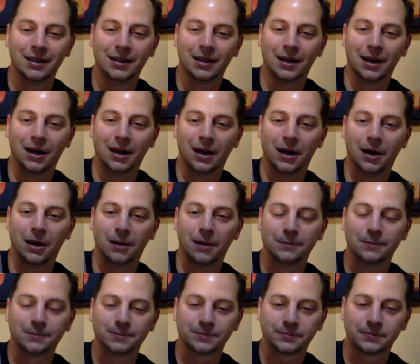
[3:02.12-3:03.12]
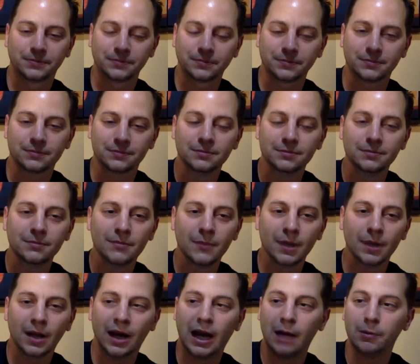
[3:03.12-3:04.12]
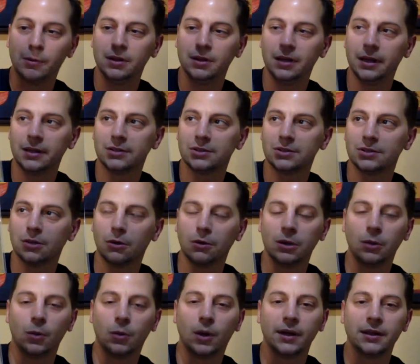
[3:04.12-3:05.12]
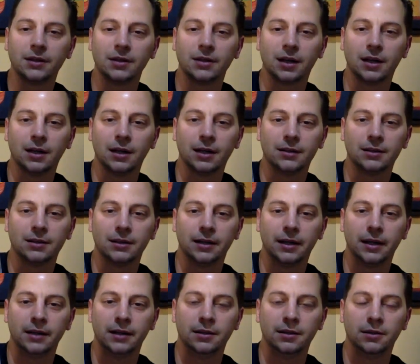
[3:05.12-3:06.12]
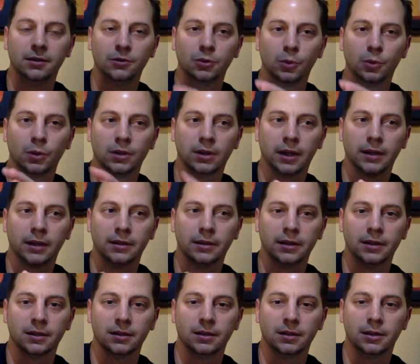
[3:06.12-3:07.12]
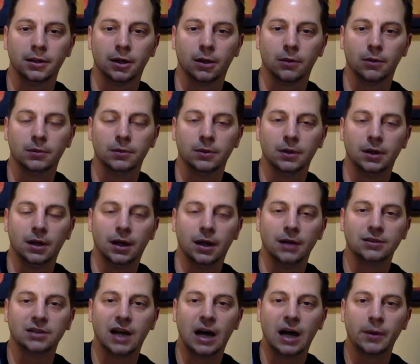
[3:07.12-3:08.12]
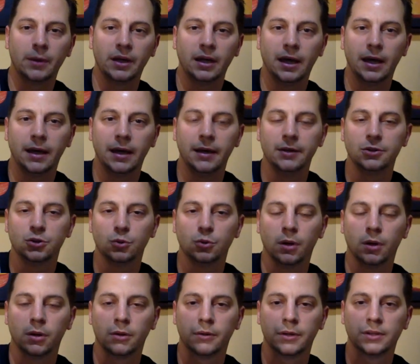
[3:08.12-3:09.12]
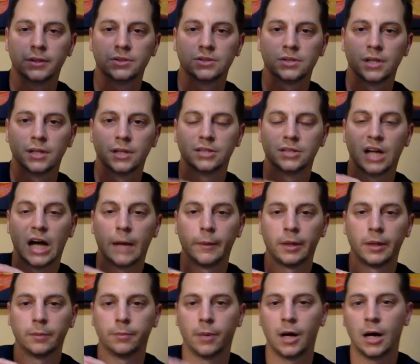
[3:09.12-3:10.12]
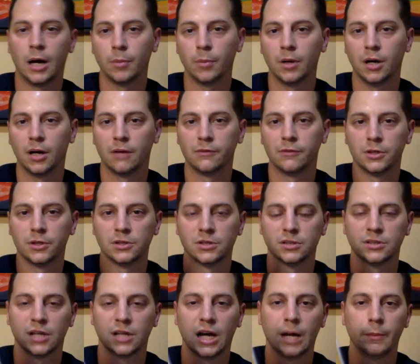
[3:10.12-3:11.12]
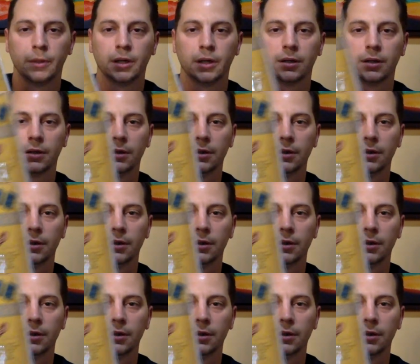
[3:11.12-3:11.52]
Um, I've been like slowly wanting to collect anything to do with like the you know atomic age, whether it's atomic bomb covers, atomic